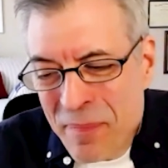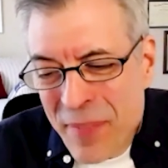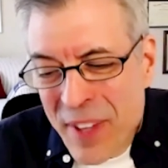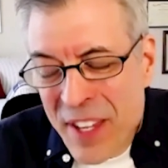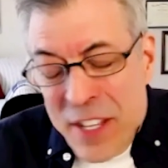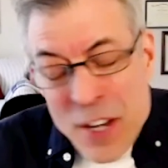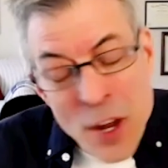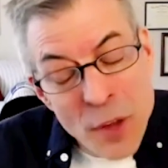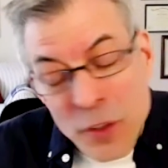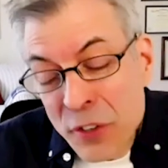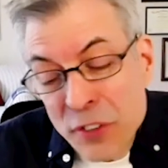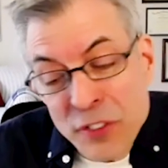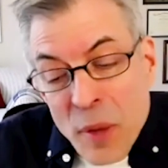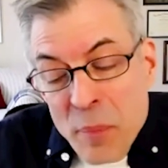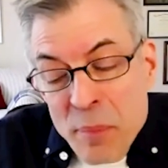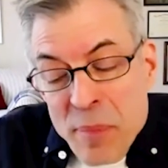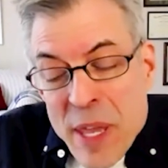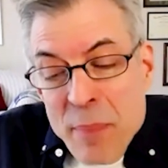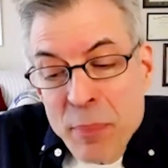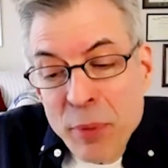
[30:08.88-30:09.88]
there's
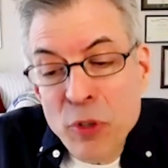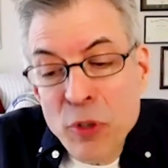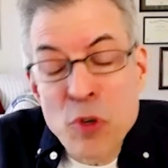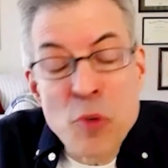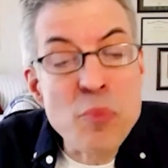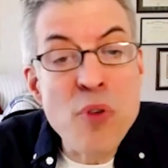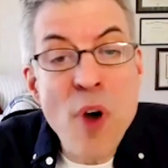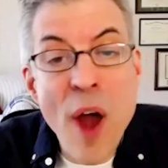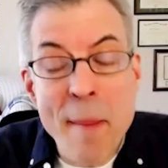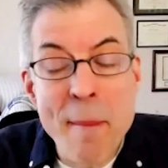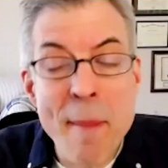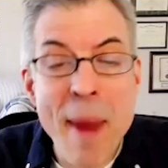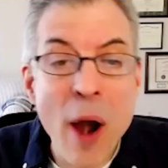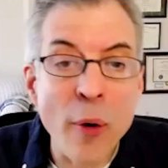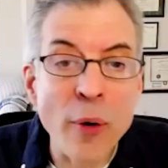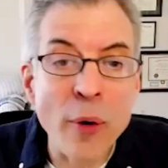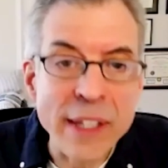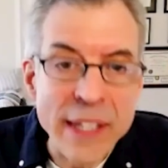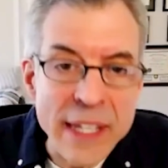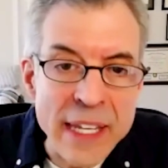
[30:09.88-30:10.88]
some people who
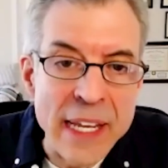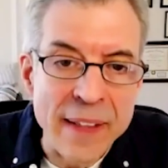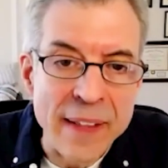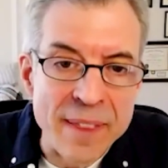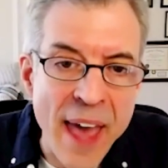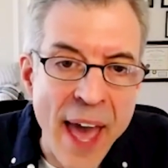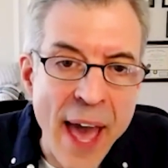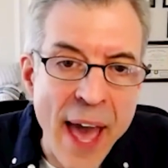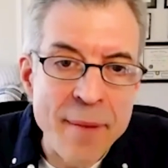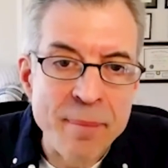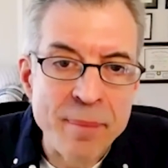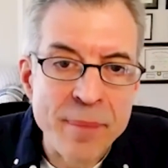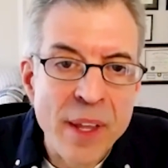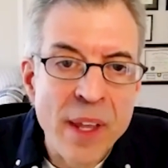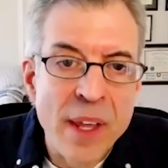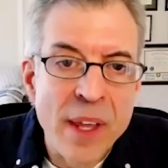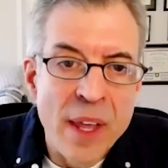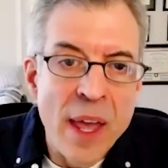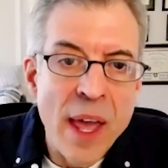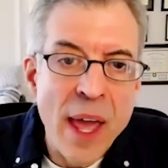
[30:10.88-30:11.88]
primarily eat that,
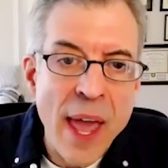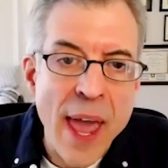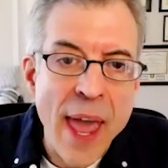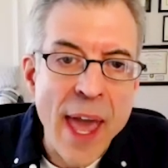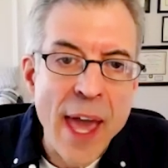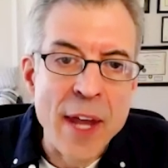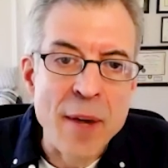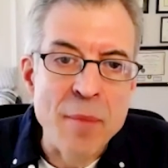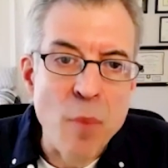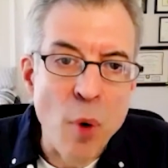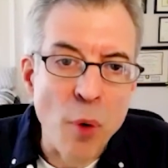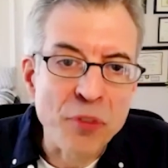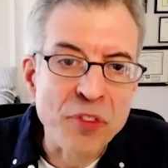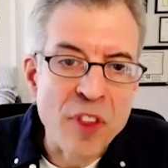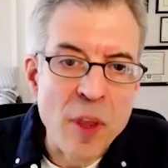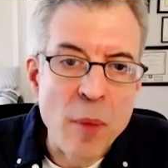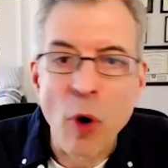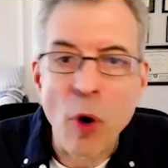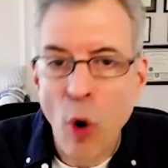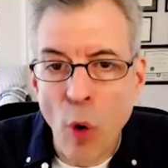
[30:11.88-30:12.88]
and most
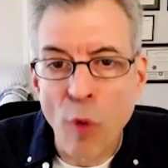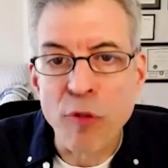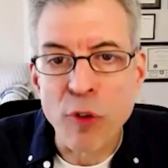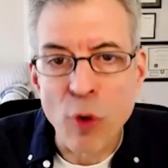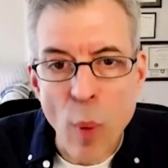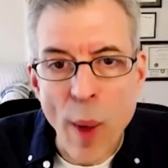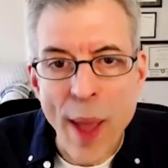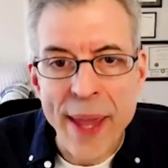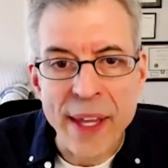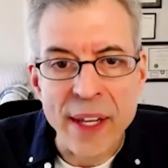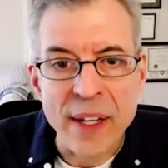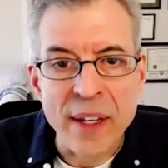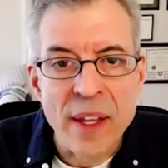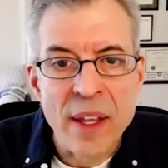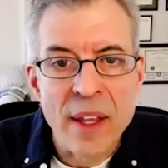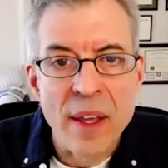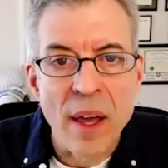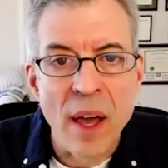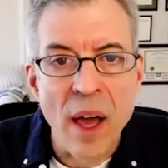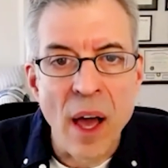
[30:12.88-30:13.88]
of them are overweight,
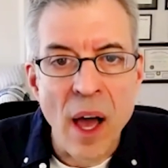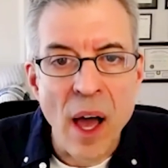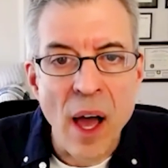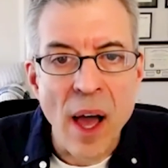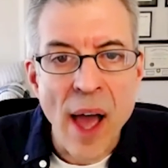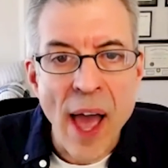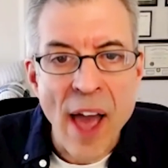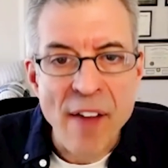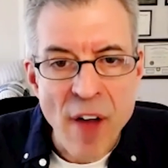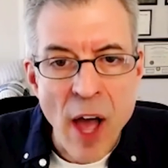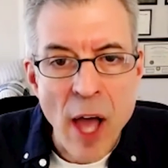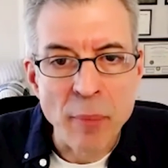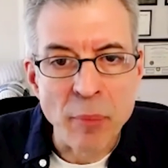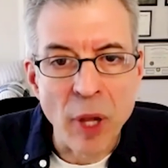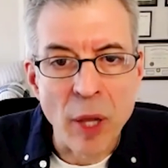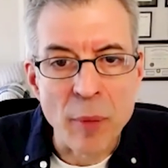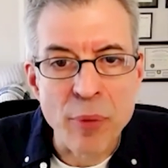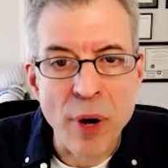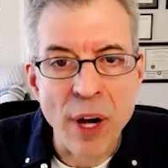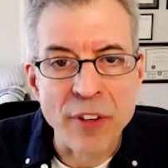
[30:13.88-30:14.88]
have high
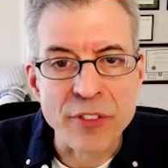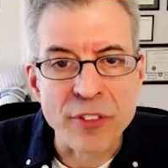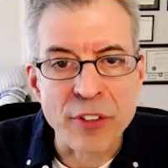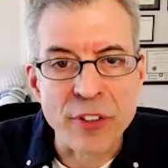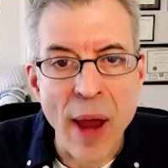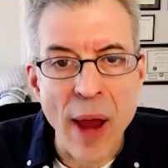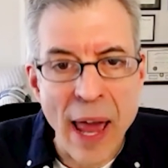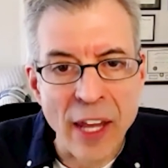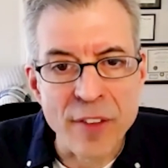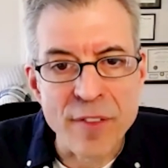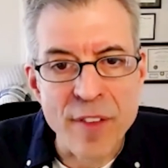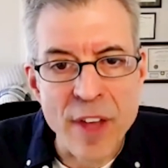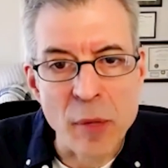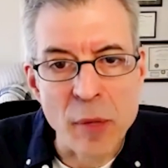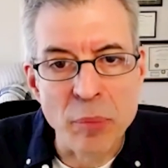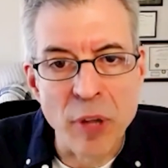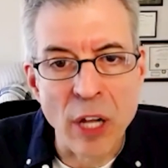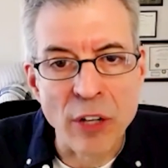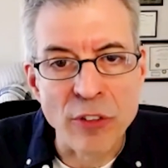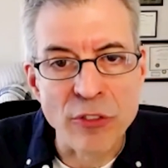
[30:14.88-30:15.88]
blood pressure,
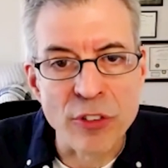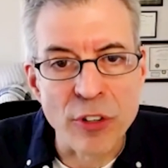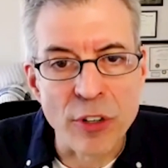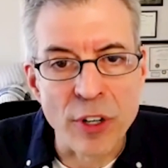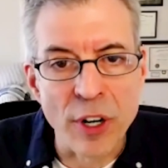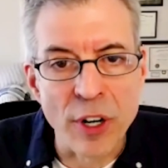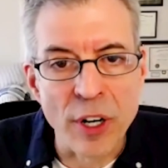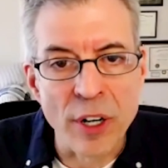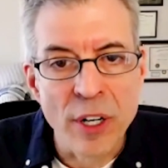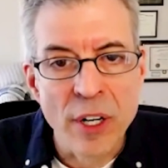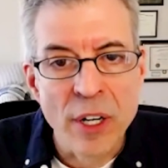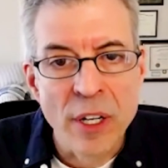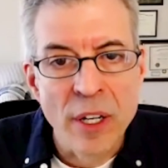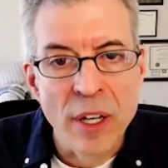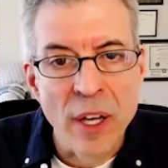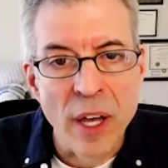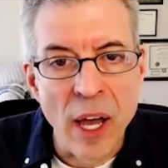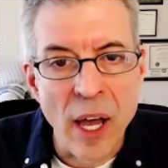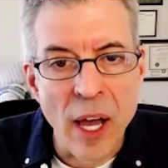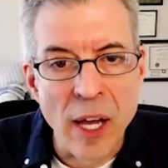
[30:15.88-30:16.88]
elevated blood sugar,
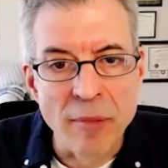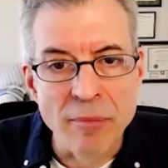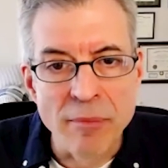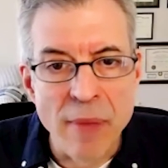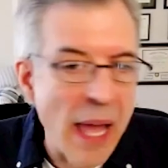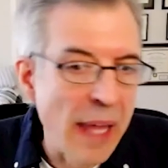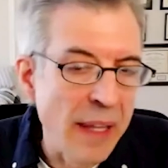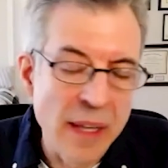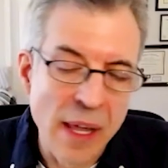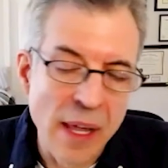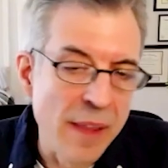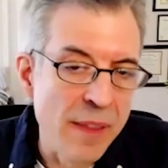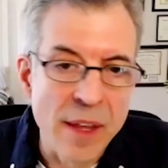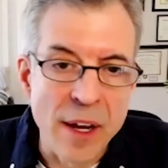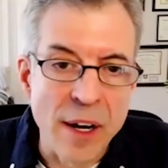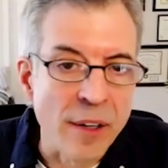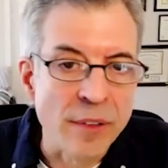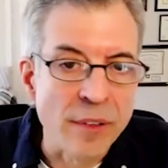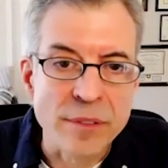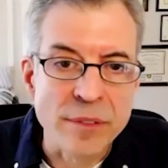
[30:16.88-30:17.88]
and
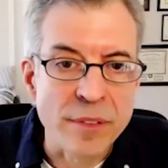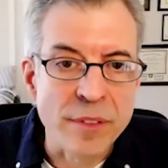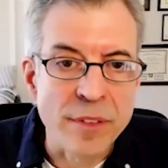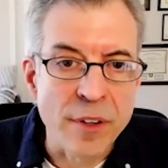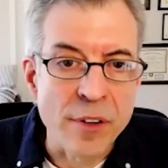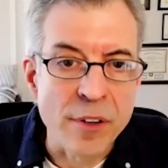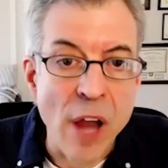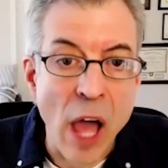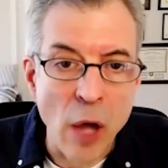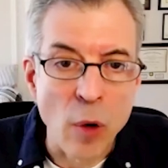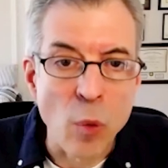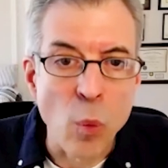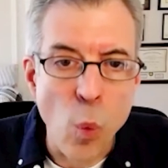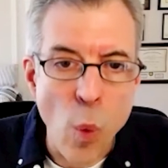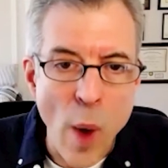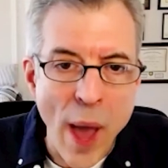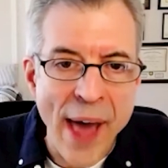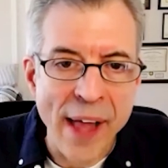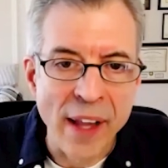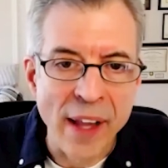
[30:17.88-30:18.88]
they're not
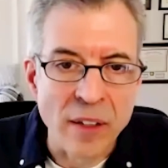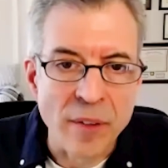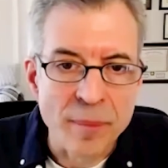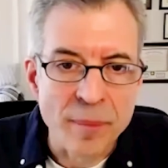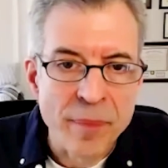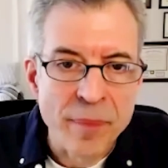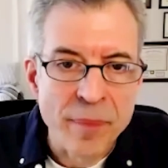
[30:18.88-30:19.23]
well.